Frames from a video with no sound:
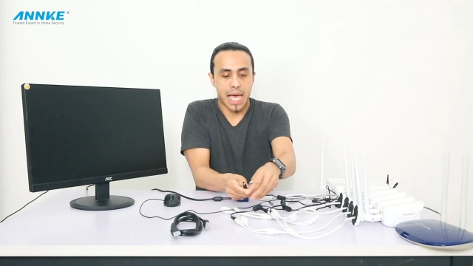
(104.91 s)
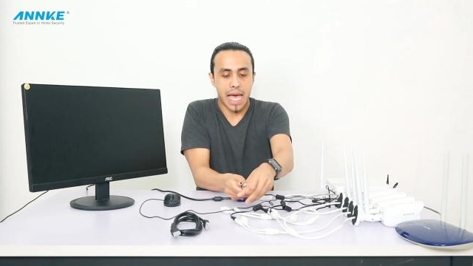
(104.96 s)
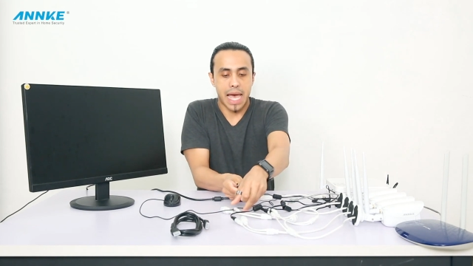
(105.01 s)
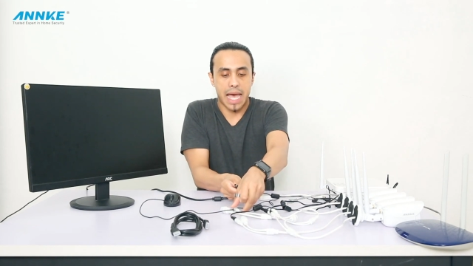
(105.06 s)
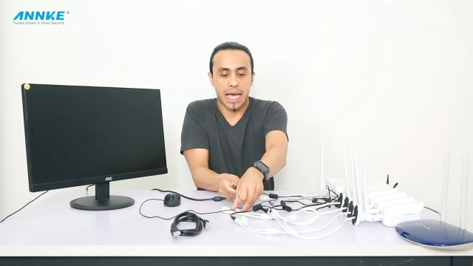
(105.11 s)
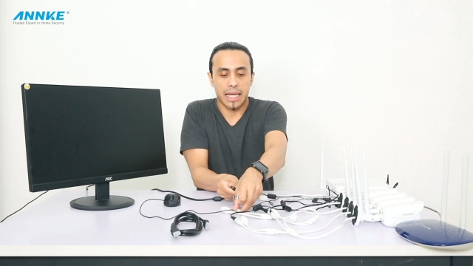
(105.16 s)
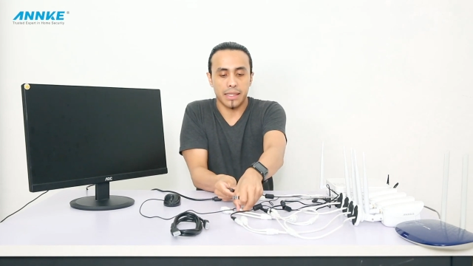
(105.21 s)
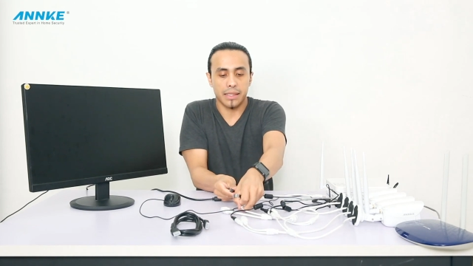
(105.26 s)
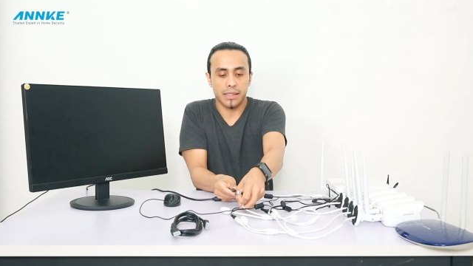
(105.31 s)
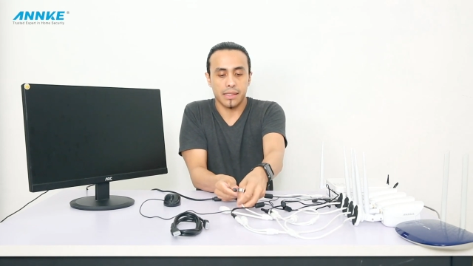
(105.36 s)

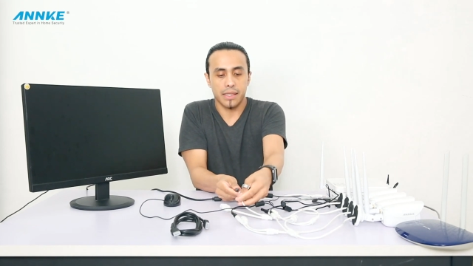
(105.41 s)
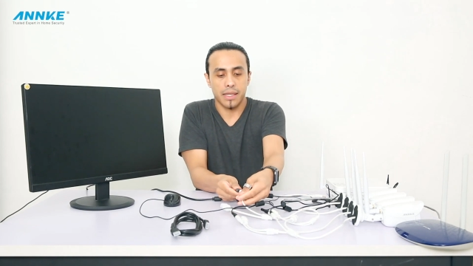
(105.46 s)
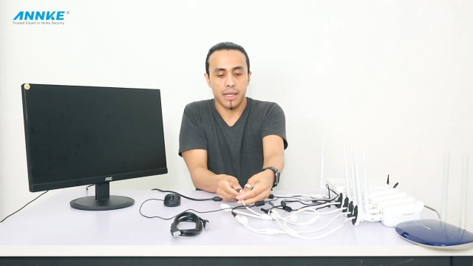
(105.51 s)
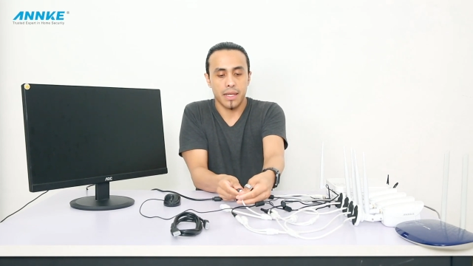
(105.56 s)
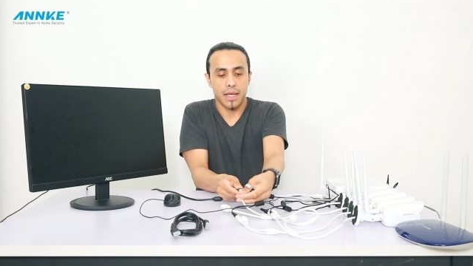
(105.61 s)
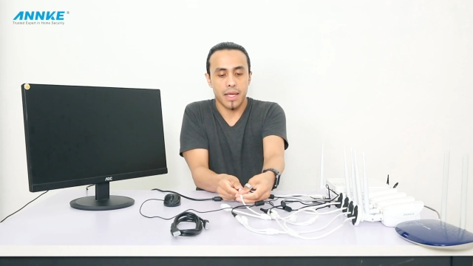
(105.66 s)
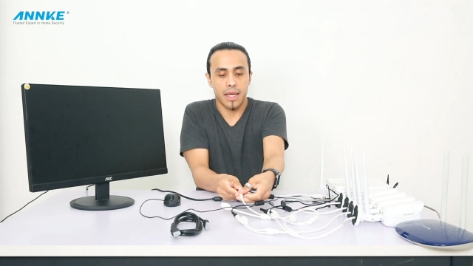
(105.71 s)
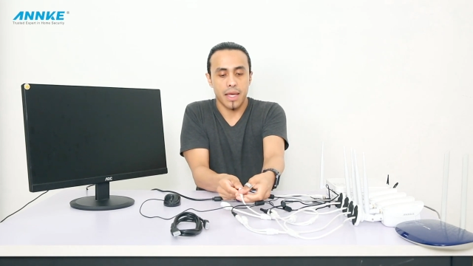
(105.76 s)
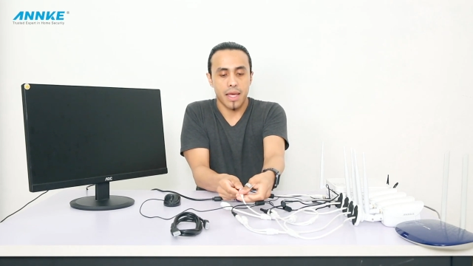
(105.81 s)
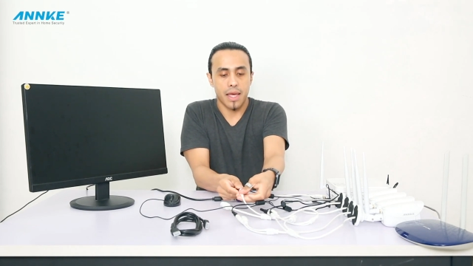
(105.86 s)
and
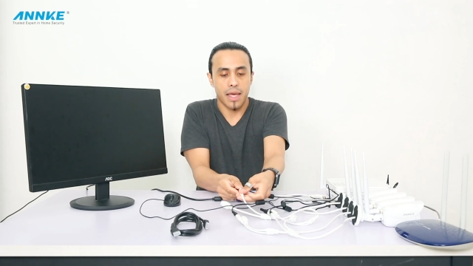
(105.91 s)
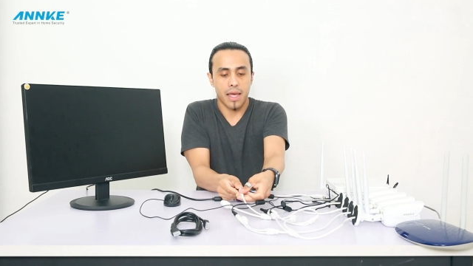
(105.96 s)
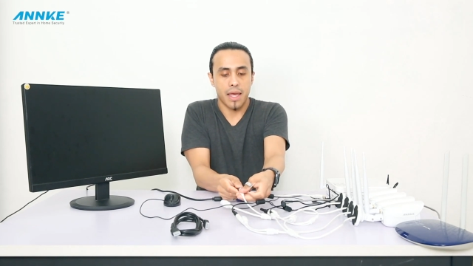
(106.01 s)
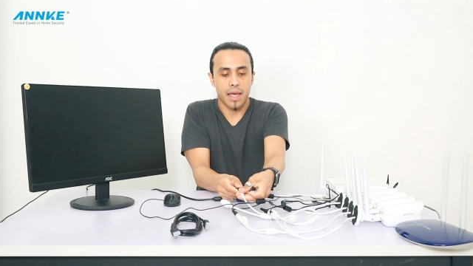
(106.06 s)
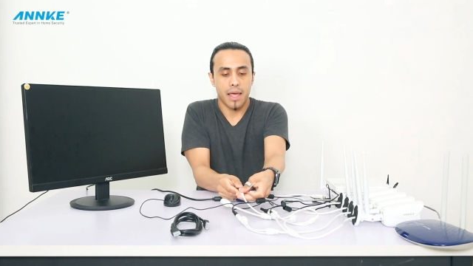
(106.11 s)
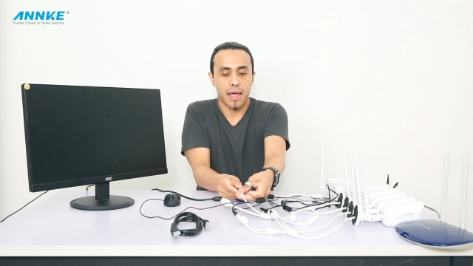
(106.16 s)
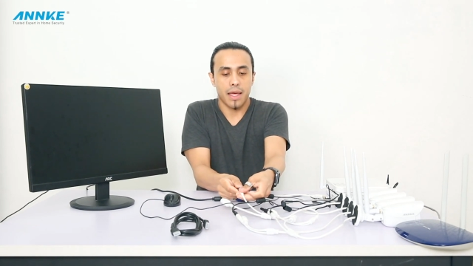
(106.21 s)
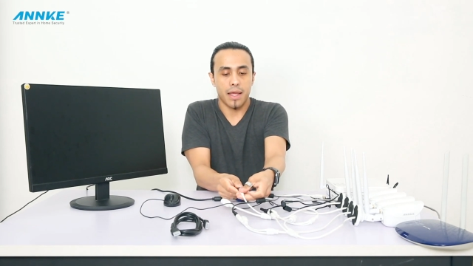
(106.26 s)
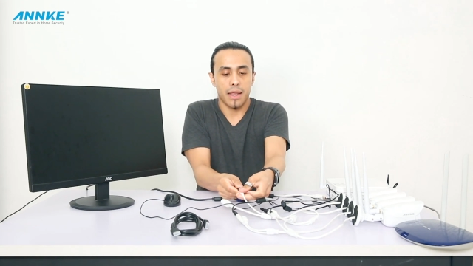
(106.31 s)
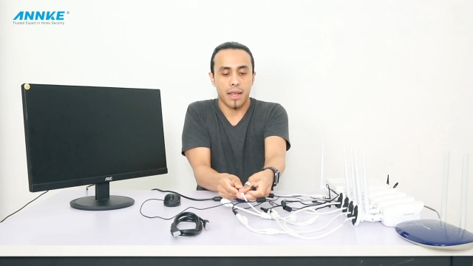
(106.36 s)

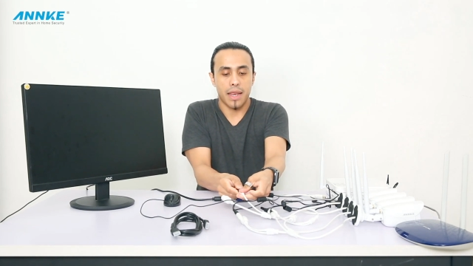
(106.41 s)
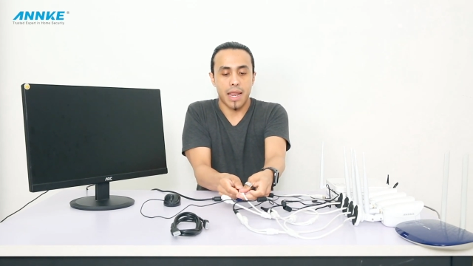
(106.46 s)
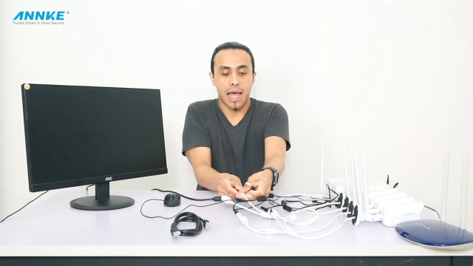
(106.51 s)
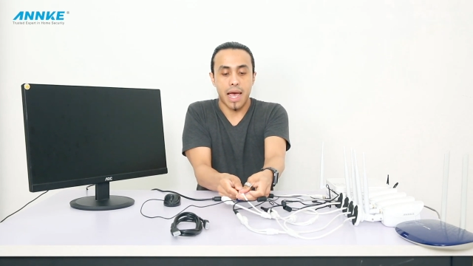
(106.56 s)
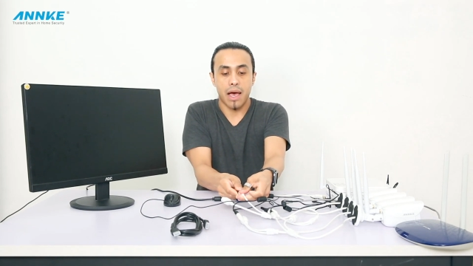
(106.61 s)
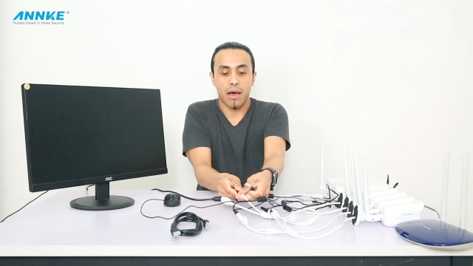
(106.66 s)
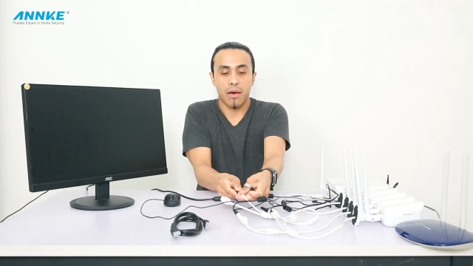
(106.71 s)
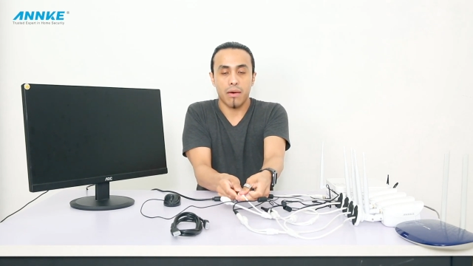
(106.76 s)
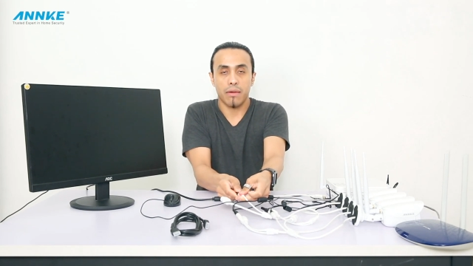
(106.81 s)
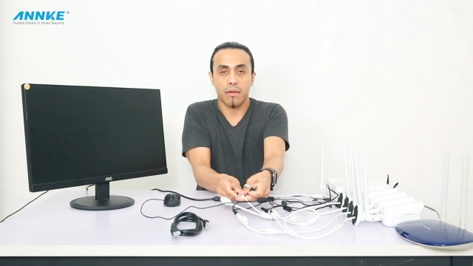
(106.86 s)

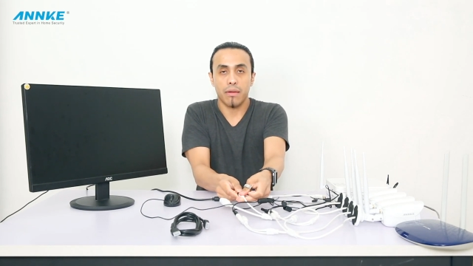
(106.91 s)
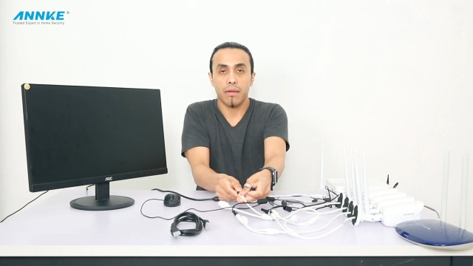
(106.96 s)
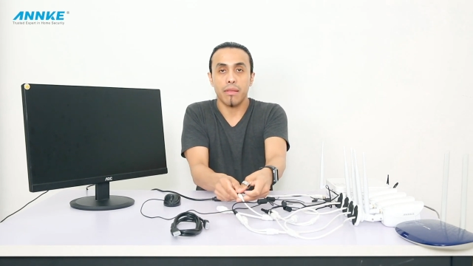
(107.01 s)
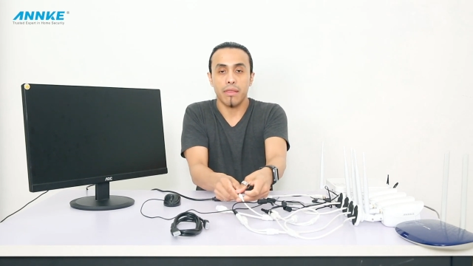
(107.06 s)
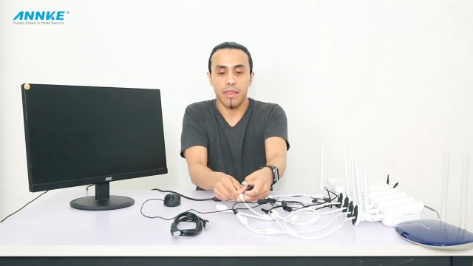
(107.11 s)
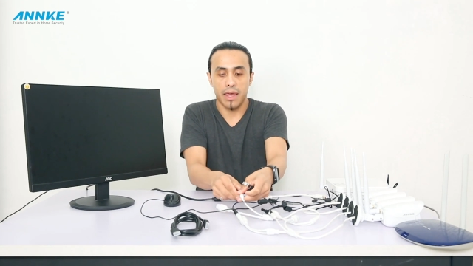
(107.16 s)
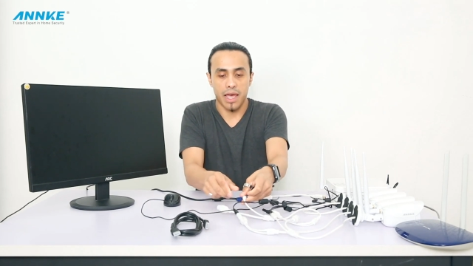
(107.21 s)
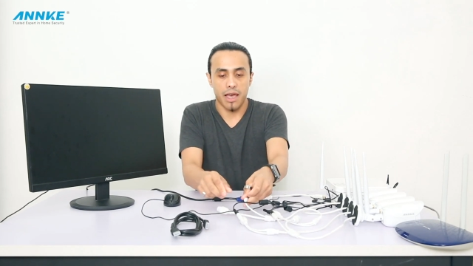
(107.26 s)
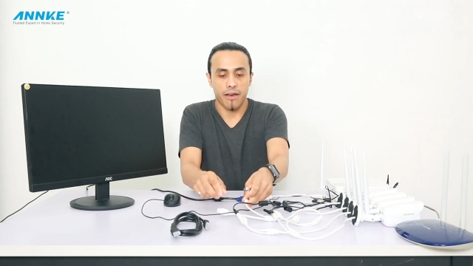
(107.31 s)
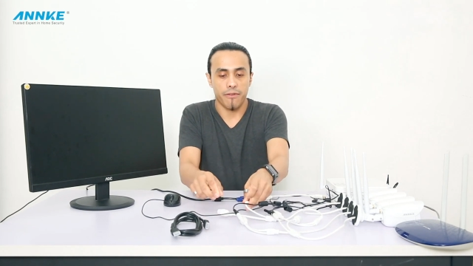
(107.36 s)
now
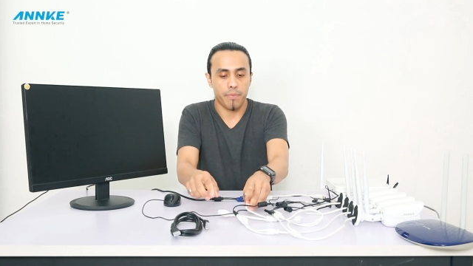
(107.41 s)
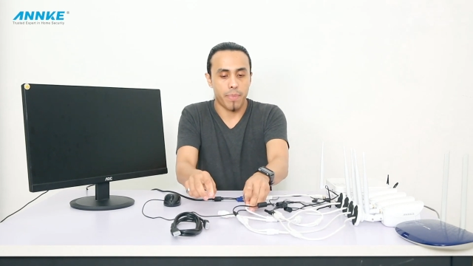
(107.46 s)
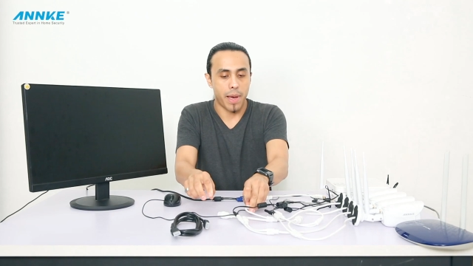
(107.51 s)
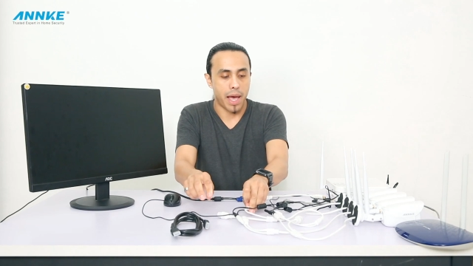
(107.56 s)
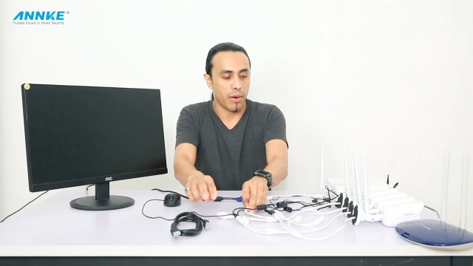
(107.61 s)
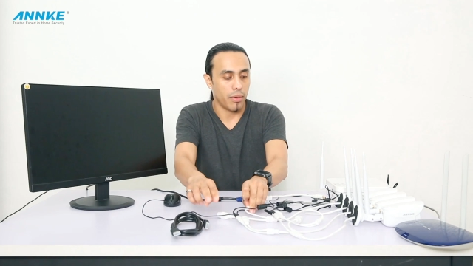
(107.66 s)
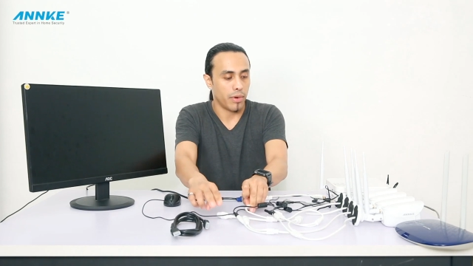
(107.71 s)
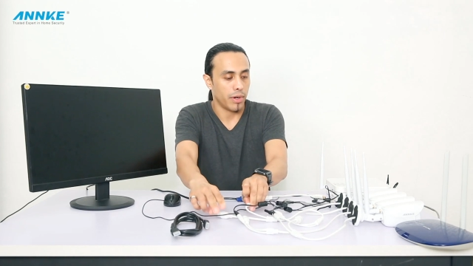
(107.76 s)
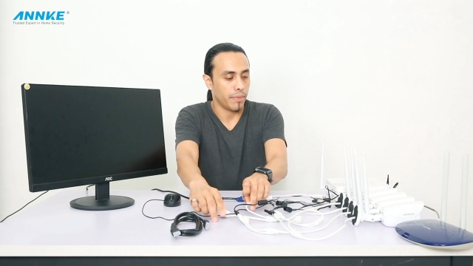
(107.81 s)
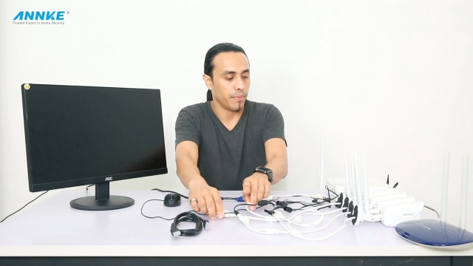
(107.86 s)
they have
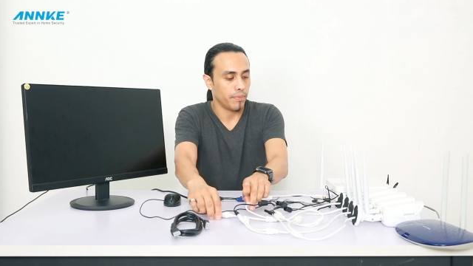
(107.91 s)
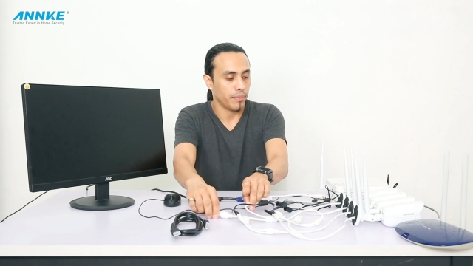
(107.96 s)
power.